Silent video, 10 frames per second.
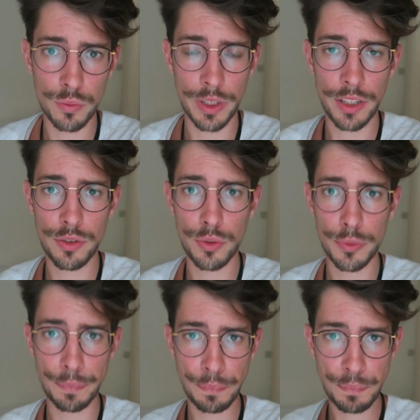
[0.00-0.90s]
We had
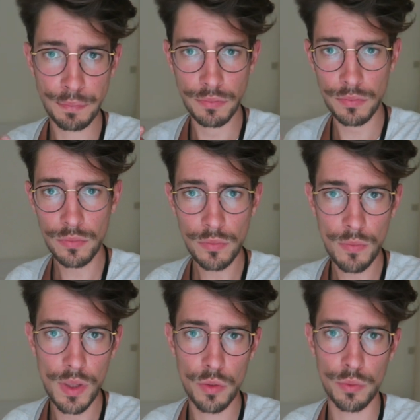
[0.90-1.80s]
to
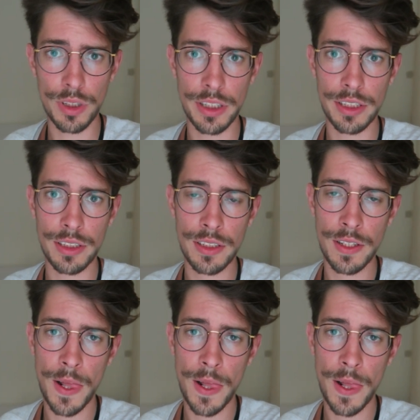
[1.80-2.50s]
really